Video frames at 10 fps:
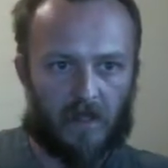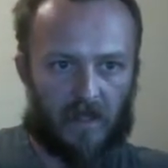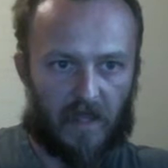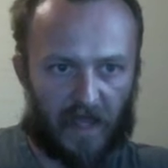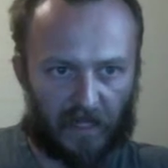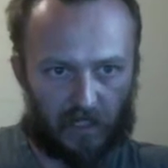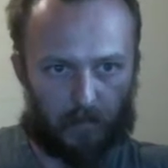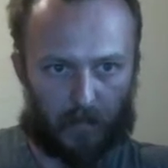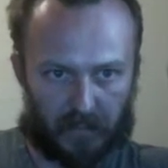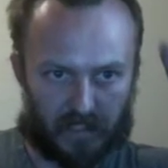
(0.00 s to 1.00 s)

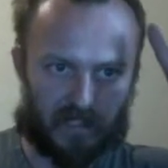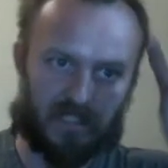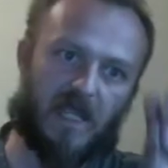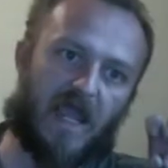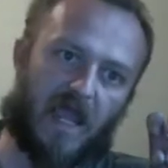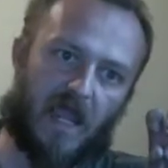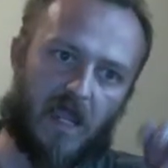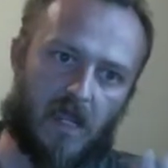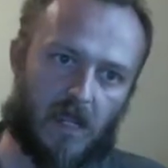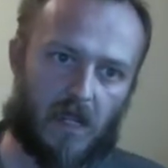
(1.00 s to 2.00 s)
experts
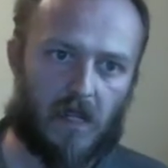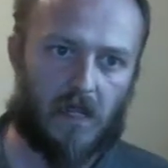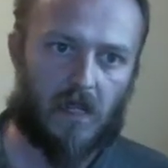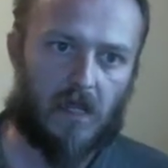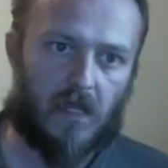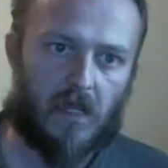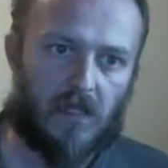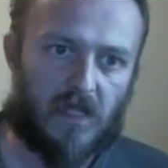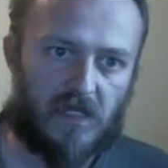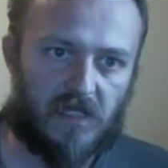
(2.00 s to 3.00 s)
say
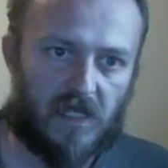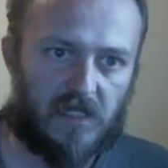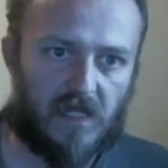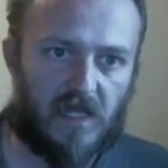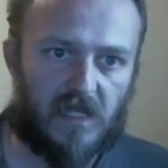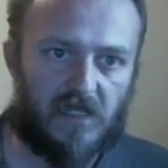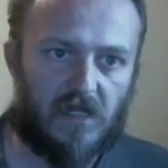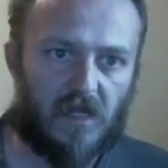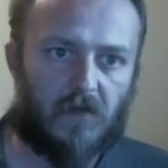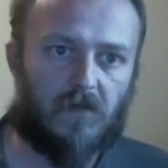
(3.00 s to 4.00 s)
this, this, and this.
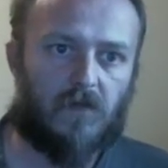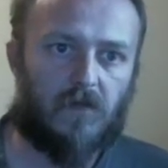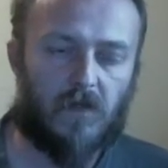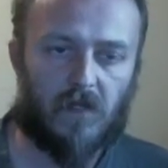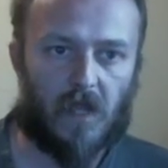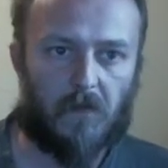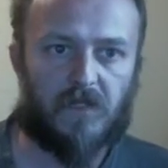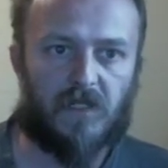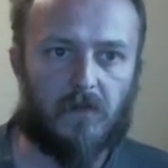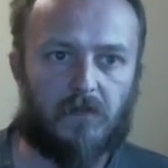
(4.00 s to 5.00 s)
No, look up
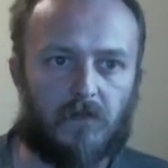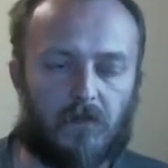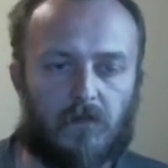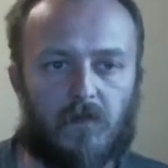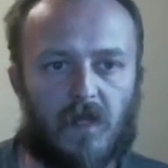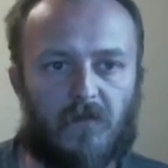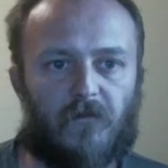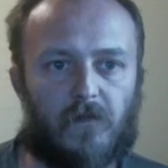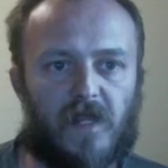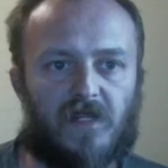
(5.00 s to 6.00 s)
some
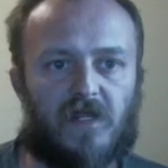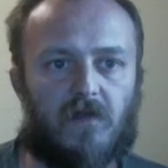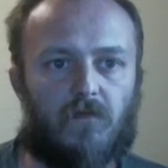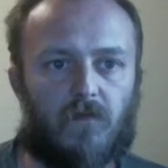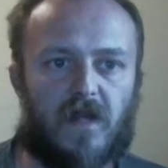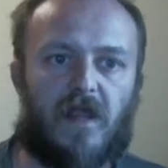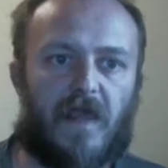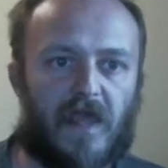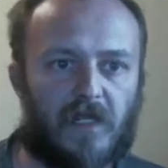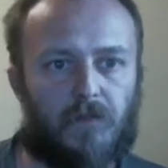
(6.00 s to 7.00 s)
information. When
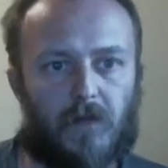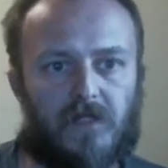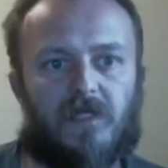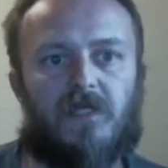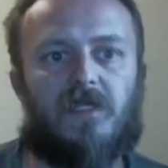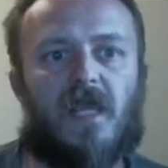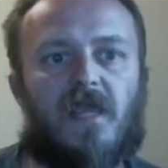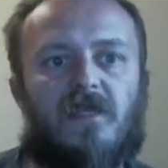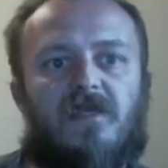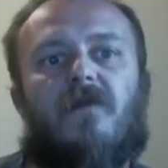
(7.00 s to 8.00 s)
experts
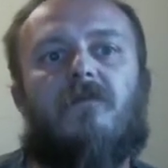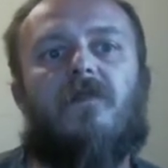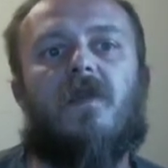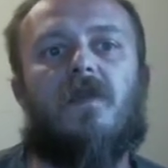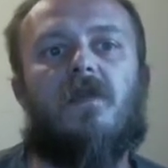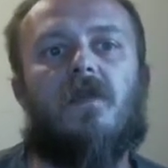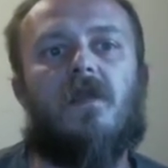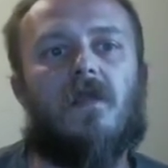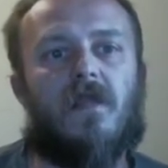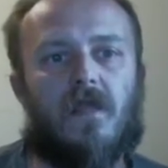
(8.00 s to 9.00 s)
say something
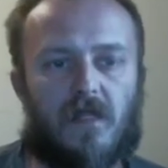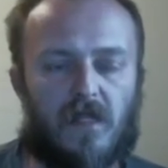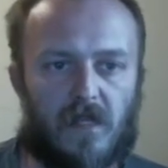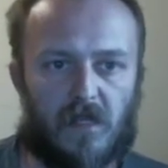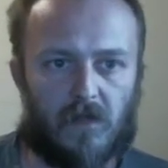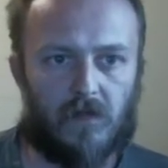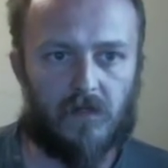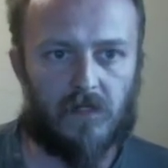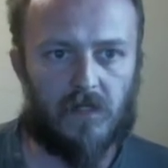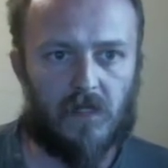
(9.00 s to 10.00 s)
in the news